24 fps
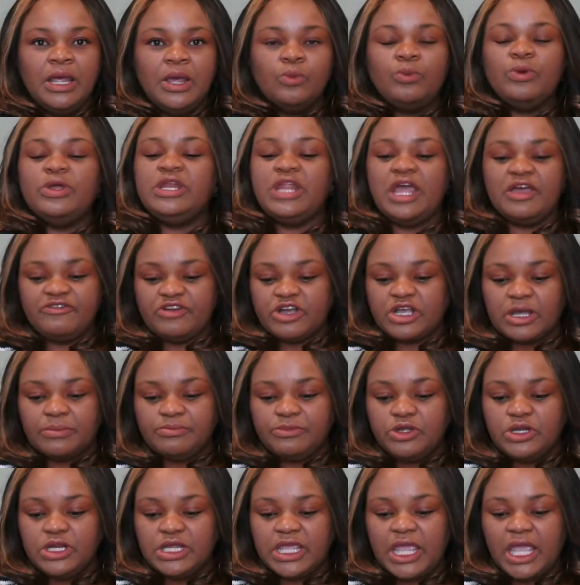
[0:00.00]
We never
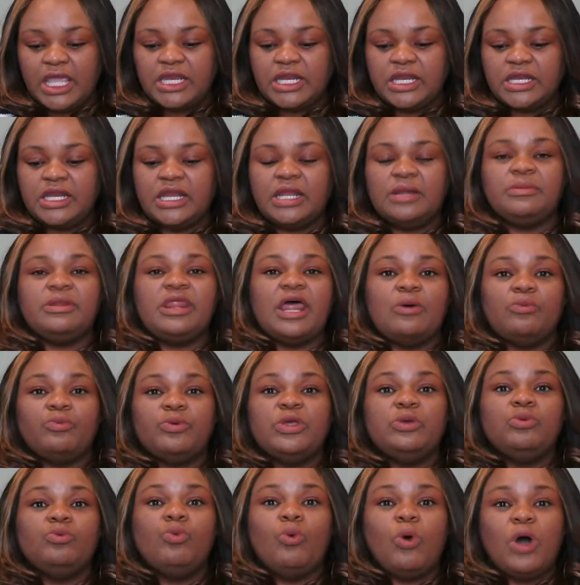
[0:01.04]
communicated that
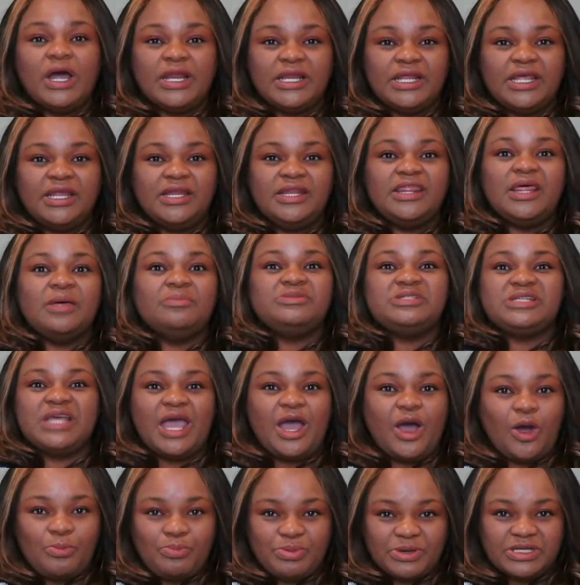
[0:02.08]
we wanted them to
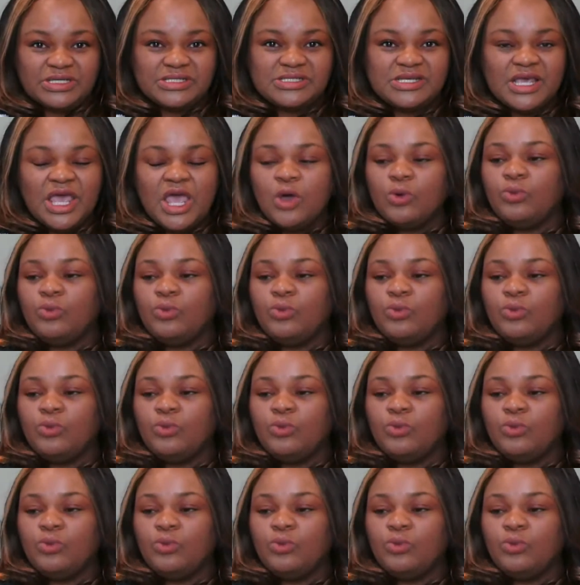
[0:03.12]
help us.